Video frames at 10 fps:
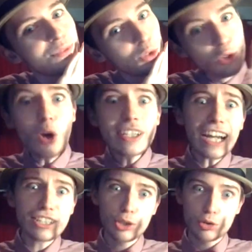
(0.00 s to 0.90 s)
Not an
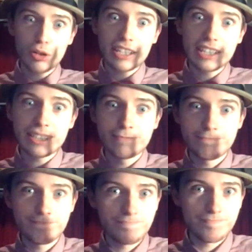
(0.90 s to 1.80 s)
actual granny!
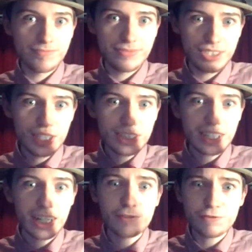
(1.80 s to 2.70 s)
Just
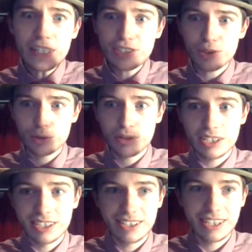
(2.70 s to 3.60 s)
a fictional
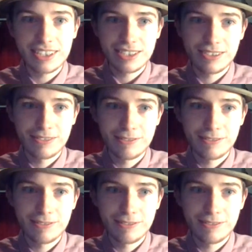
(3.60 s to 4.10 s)
granny, that is.